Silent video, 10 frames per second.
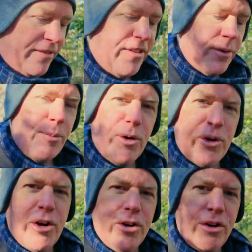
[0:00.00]
far more
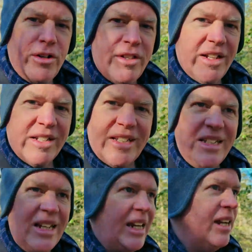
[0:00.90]
heard than
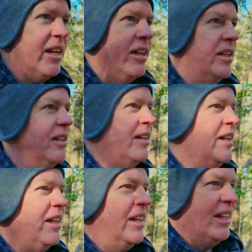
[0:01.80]
seen.
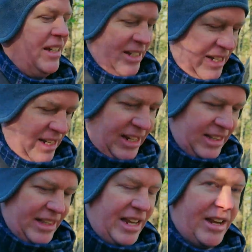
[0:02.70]

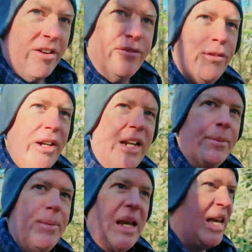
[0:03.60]
And they are
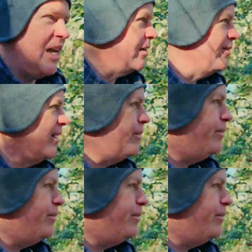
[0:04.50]
avoiding me quite a